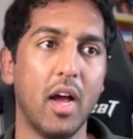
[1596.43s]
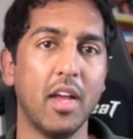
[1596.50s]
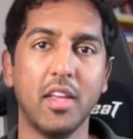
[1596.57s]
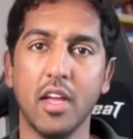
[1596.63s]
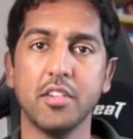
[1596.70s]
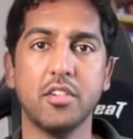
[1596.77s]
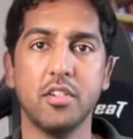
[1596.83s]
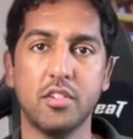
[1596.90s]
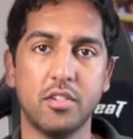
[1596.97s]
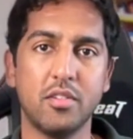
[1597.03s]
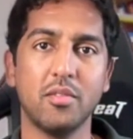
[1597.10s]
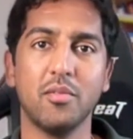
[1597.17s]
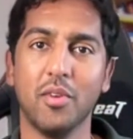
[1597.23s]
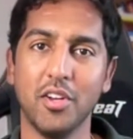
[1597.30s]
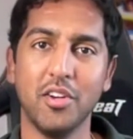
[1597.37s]
I guess
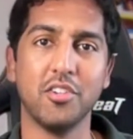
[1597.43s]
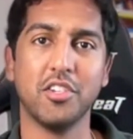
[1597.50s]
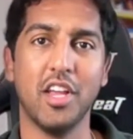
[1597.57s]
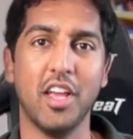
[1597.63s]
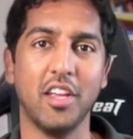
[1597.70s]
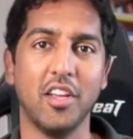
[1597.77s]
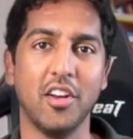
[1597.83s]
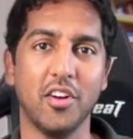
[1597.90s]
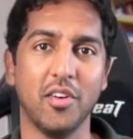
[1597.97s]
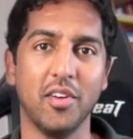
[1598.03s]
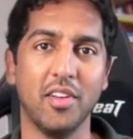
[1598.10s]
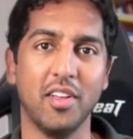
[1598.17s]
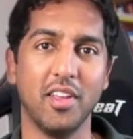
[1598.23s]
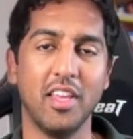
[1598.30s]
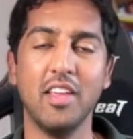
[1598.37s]
it's what you're saying,
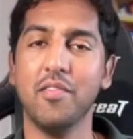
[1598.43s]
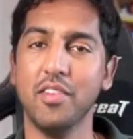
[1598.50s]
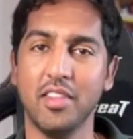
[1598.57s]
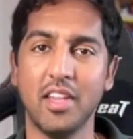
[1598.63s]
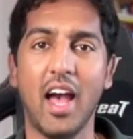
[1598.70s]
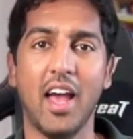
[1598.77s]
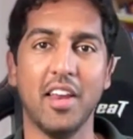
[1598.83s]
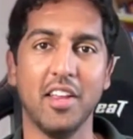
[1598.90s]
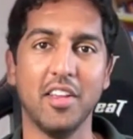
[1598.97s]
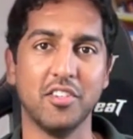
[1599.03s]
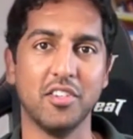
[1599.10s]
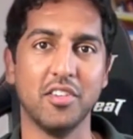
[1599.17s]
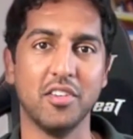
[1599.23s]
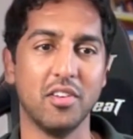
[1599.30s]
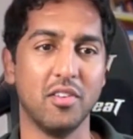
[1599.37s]
even that
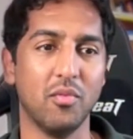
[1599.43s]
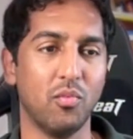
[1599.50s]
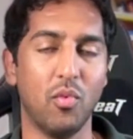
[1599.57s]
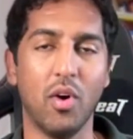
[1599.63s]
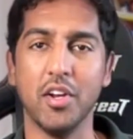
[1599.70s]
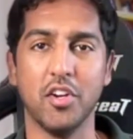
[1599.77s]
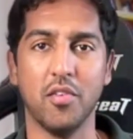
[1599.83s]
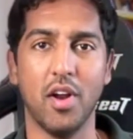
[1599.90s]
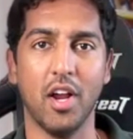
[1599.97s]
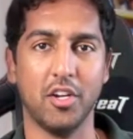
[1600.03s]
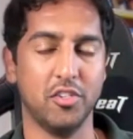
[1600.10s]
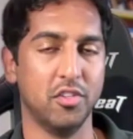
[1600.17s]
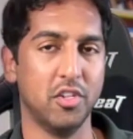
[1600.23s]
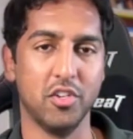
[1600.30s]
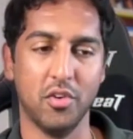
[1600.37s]
isn't one
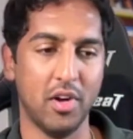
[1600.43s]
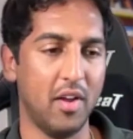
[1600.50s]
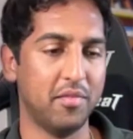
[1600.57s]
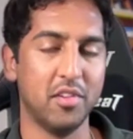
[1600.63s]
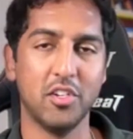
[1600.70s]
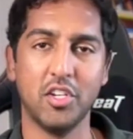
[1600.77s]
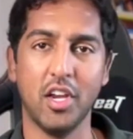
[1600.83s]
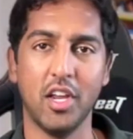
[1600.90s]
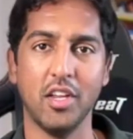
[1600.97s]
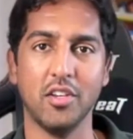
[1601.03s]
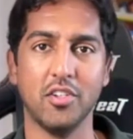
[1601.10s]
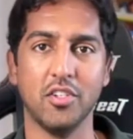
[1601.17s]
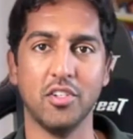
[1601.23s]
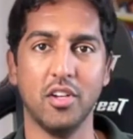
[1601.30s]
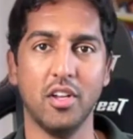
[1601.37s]
directional. You don't have to
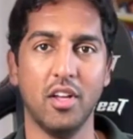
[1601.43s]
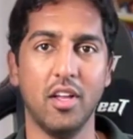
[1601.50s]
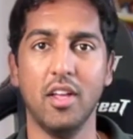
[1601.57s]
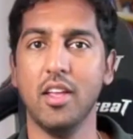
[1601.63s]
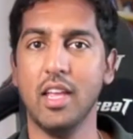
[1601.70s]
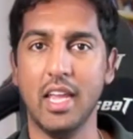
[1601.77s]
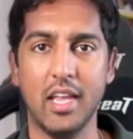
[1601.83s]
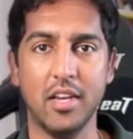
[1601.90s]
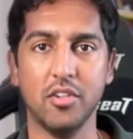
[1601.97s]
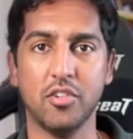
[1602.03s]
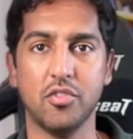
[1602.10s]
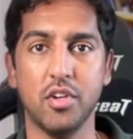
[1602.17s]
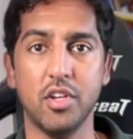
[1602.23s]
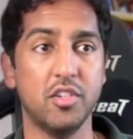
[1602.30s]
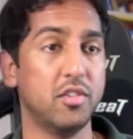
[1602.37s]
change
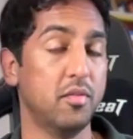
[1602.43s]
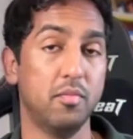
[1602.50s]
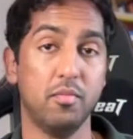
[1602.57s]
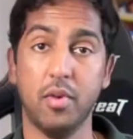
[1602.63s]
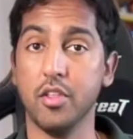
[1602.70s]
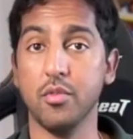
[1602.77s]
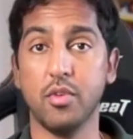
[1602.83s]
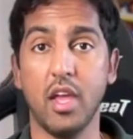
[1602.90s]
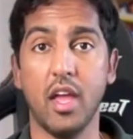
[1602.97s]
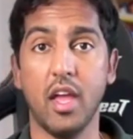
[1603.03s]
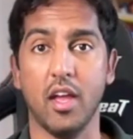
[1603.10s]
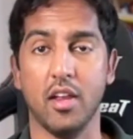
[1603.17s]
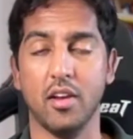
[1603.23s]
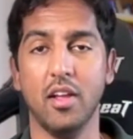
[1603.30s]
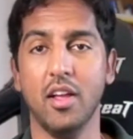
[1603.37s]
industries, but you
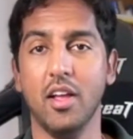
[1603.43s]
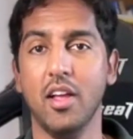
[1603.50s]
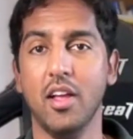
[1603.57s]
can.